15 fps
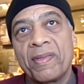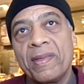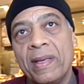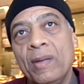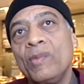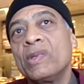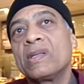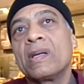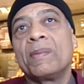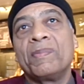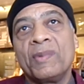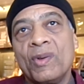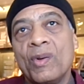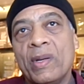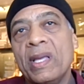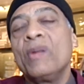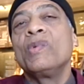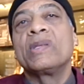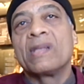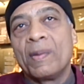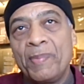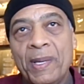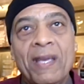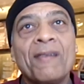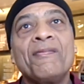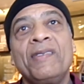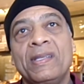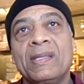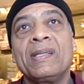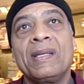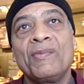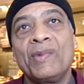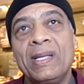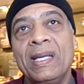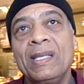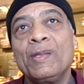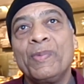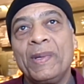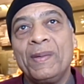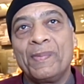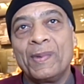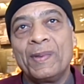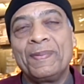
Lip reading: He was up here visiting with his people.